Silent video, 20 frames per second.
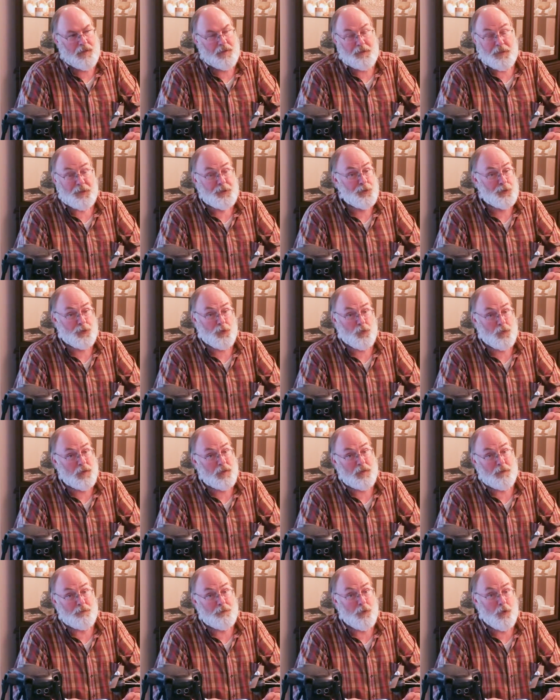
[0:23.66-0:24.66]
and this is a
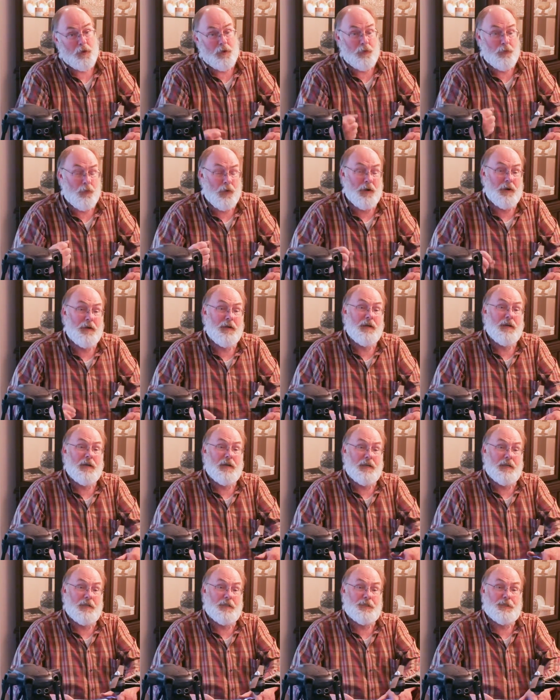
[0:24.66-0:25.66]
real important one,
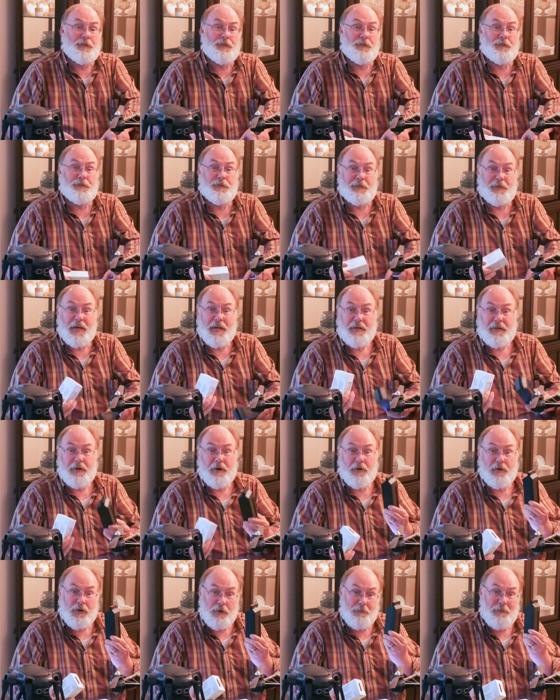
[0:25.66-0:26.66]
is to take
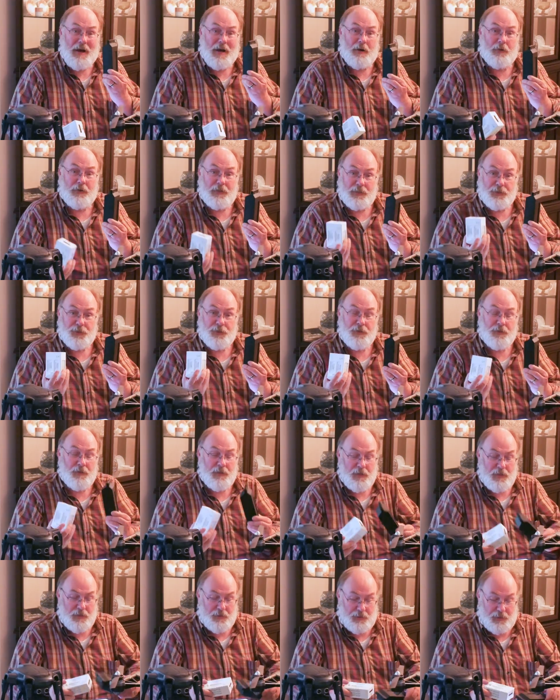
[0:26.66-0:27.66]
care of your batteries.
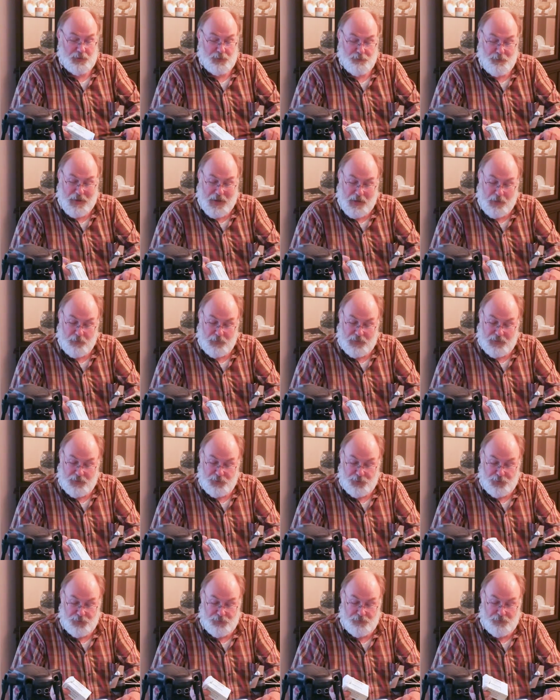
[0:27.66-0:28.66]
These
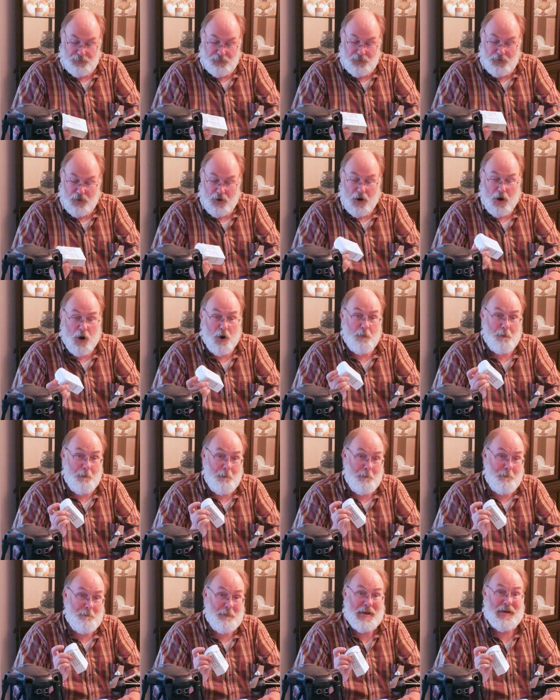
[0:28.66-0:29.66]
batteries are
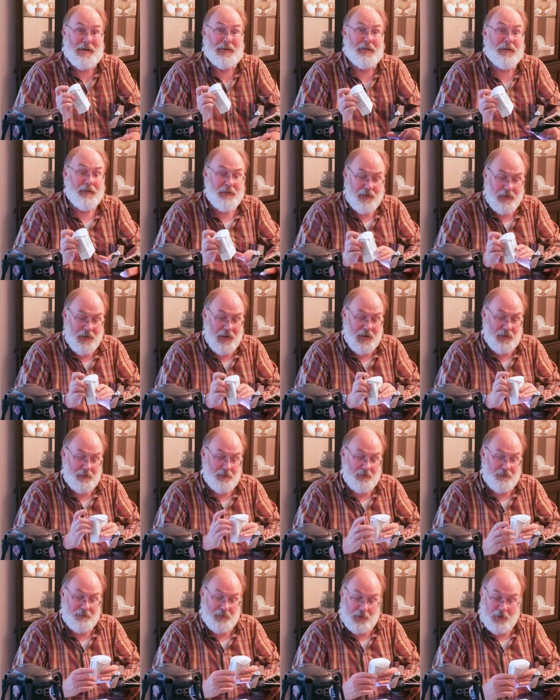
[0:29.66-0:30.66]
big, and
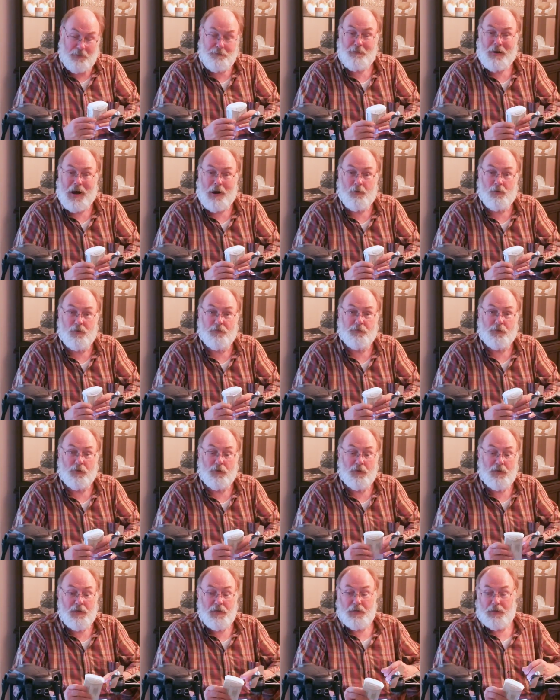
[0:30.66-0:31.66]
they're very
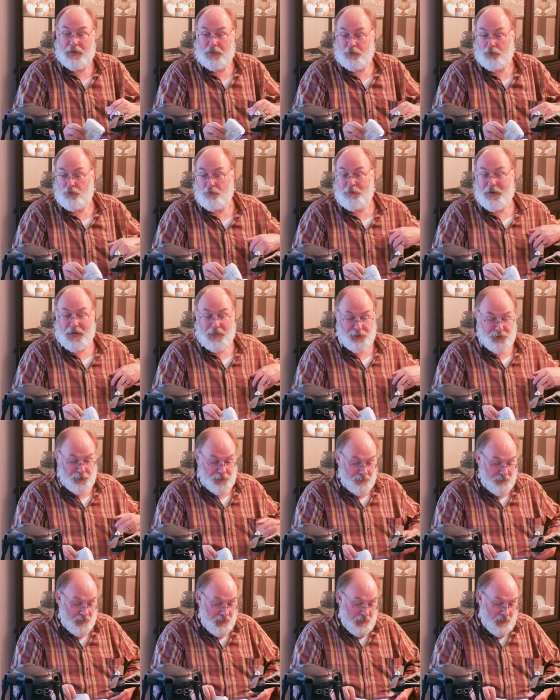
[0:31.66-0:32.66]
powerful. Now you
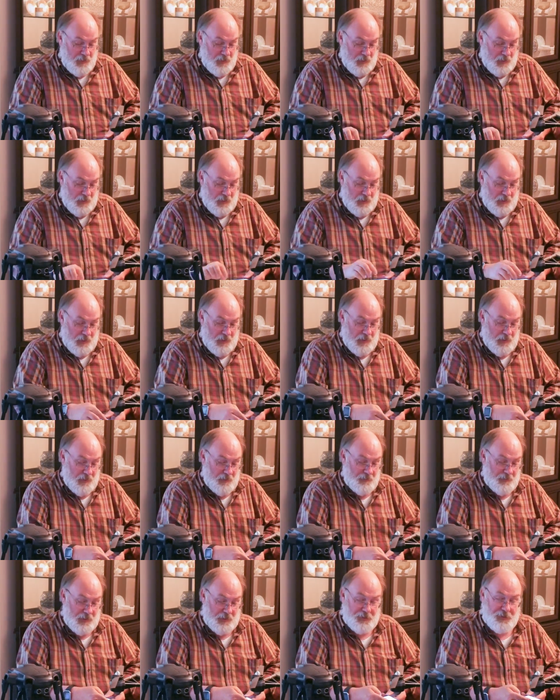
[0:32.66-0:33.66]
imagine
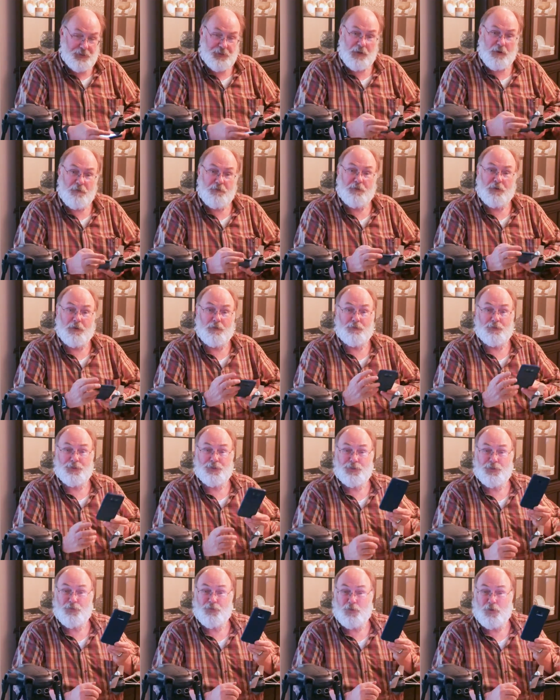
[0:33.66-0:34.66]
that cell
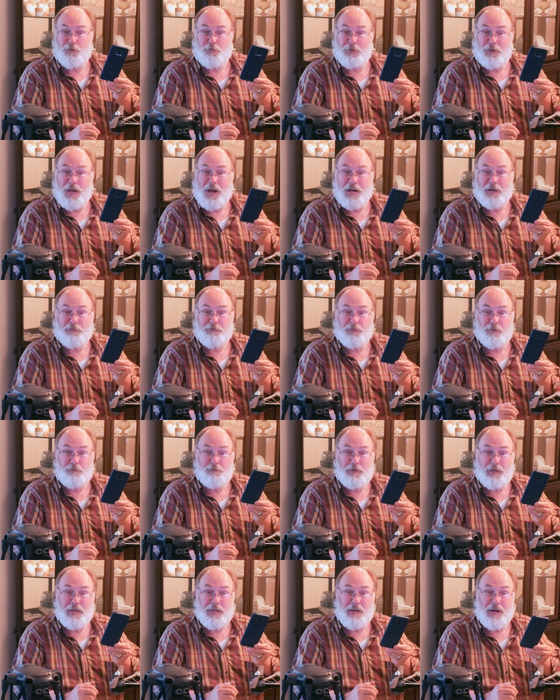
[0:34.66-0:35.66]
phones were blocked
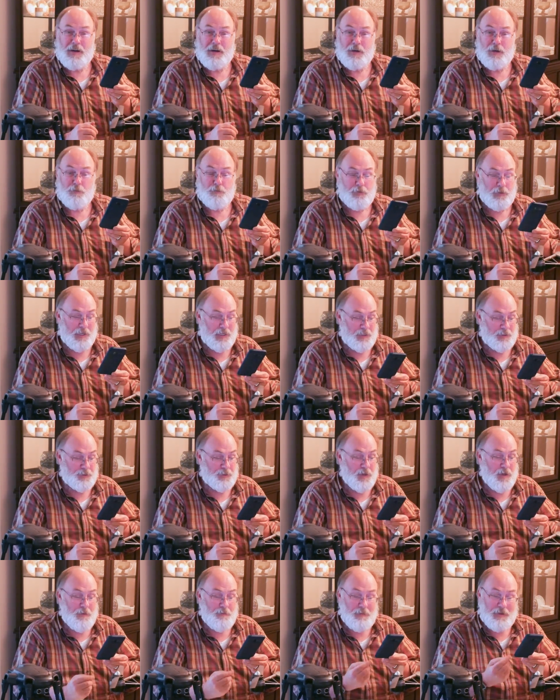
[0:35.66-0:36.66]
from being on
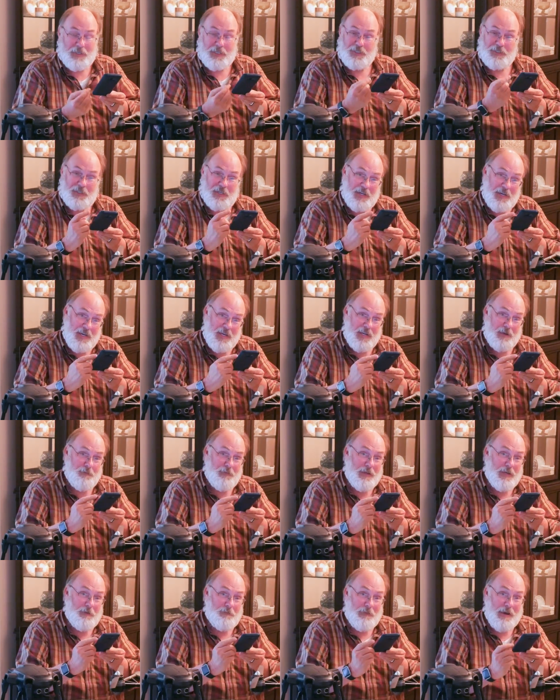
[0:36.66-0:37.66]
airplanes because the itty
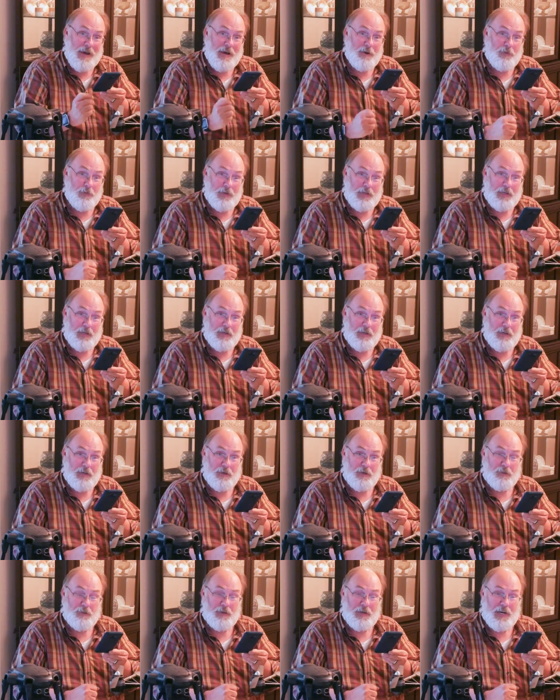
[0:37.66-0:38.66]
bitty battery in
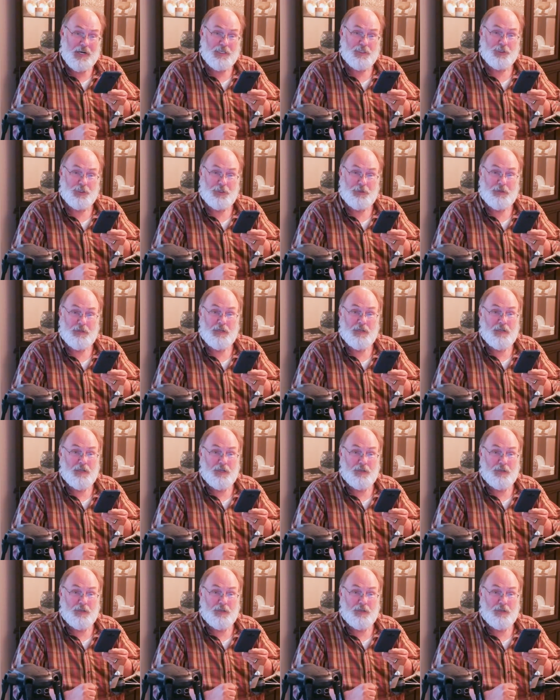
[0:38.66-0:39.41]
here could actually